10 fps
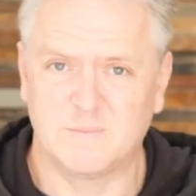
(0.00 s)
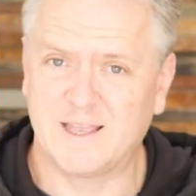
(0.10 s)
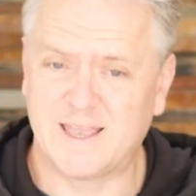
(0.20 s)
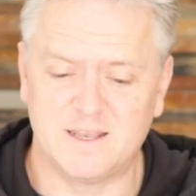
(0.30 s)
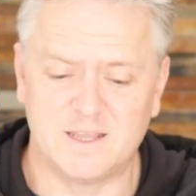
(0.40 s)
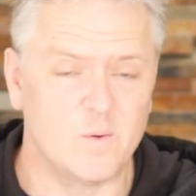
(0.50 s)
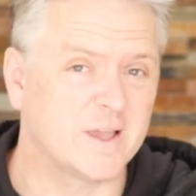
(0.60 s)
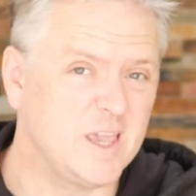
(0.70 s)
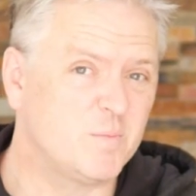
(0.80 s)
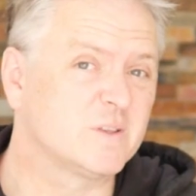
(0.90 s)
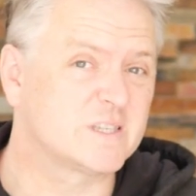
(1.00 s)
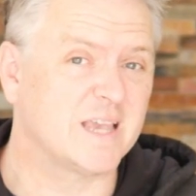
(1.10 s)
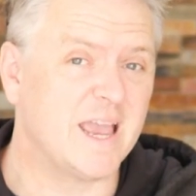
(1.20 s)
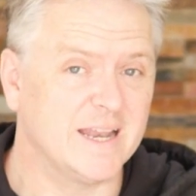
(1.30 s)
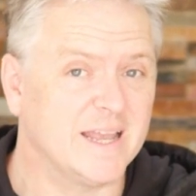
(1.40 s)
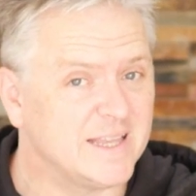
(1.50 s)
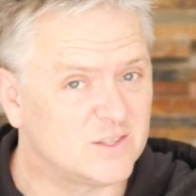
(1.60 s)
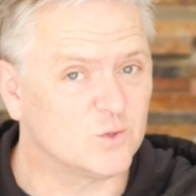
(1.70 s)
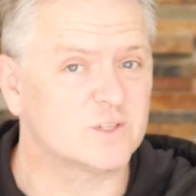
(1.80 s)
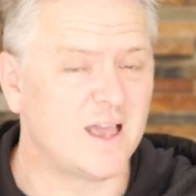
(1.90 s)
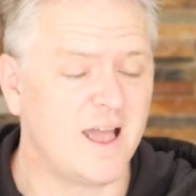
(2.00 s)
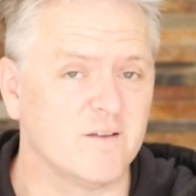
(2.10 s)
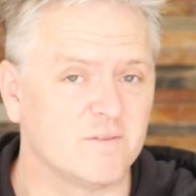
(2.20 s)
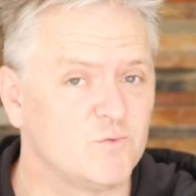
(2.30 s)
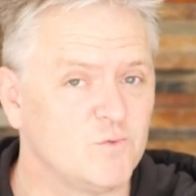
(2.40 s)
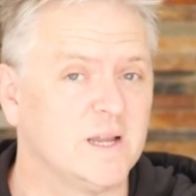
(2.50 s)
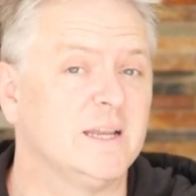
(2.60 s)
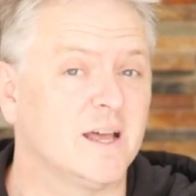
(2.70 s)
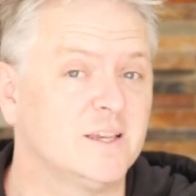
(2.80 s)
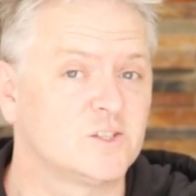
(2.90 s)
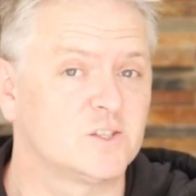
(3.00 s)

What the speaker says: Again though, I keep on saying it, it does have a really nice